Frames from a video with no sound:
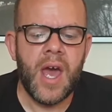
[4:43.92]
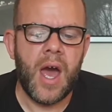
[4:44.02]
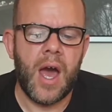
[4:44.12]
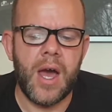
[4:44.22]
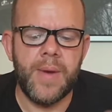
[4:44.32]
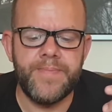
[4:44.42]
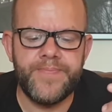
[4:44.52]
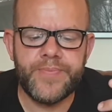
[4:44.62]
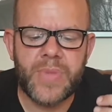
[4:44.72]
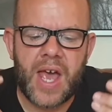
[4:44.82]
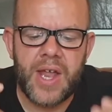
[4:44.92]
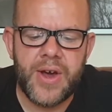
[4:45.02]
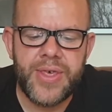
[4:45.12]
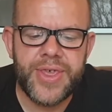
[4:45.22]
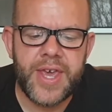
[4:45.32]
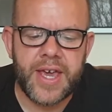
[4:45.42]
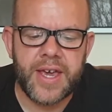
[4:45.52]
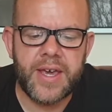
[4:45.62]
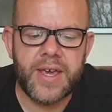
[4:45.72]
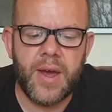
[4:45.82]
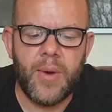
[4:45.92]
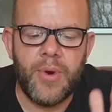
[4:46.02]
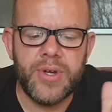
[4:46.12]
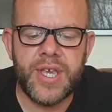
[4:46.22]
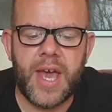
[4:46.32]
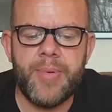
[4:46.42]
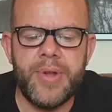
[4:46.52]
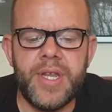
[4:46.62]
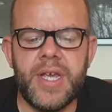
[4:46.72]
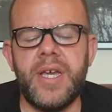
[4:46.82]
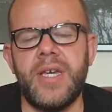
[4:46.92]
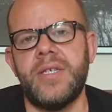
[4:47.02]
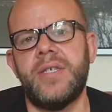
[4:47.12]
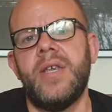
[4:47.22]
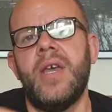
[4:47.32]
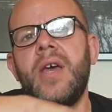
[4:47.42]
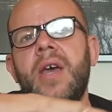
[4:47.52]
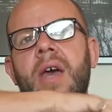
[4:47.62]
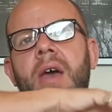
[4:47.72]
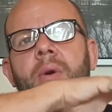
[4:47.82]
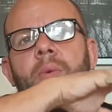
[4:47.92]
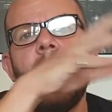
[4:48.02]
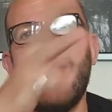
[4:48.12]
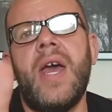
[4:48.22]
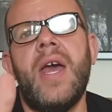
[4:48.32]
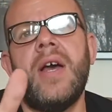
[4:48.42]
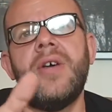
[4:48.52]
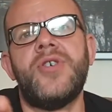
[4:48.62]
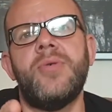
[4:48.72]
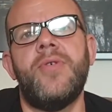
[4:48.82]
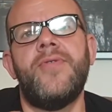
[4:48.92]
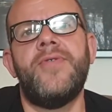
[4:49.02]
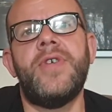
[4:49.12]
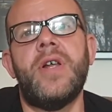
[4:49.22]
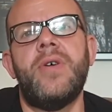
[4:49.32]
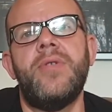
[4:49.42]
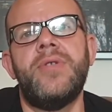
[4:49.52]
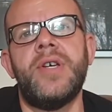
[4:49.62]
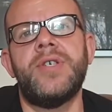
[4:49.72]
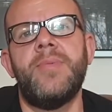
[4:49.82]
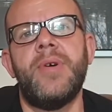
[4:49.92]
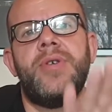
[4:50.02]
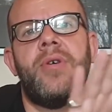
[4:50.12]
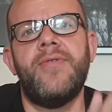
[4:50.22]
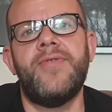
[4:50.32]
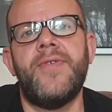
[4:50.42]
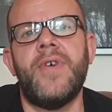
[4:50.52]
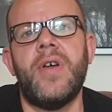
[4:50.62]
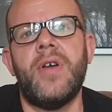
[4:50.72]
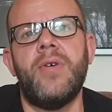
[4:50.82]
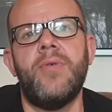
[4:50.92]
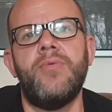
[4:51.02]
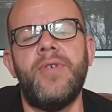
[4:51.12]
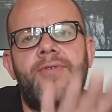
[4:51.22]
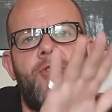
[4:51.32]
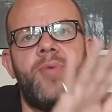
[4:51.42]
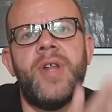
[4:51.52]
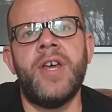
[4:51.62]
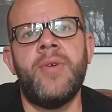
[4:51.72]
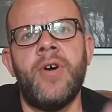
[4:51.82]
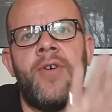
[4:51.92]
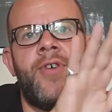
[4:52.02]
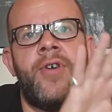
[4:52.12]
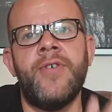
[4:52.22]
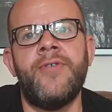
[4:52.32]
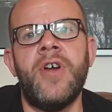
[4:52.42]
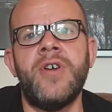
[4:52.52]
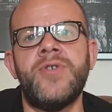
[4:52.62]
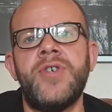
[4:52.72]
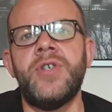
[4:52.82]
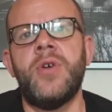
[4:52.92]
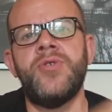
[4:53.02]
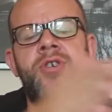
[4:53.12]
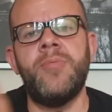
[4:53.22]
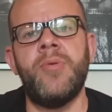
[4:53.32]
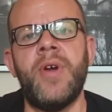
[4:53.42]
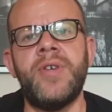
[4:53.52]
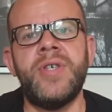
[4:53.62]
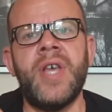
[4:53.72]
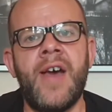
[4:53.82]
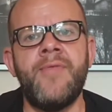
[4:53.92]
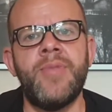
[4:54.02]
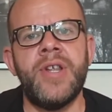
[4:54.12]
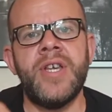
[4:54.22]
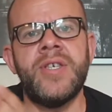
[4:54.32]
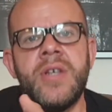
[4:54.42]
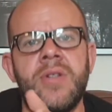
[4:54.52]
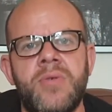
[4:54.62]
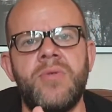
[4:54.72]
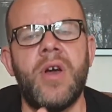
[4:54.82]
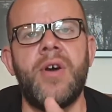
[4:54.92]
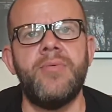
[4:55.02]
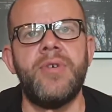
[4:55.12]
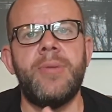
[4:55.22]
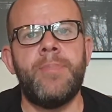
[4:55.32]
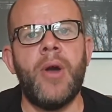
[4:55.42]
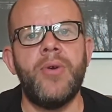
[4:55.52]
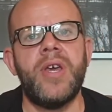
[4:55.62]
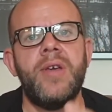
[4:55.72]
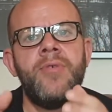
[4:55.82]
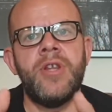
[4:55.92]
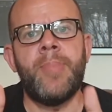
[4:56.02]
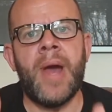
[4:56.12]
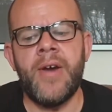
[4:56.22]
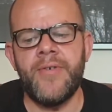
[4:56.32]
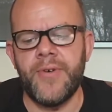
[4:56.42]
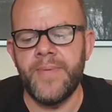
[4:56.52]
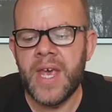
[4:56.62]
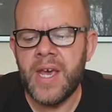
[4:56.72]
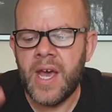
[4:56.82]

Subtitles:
And I think what's happened is where sort of, Nasamoto have reformulated quite a few of their fragrances, the Orto Parisi haven't been. They're still all kind of really pokey and really powerful.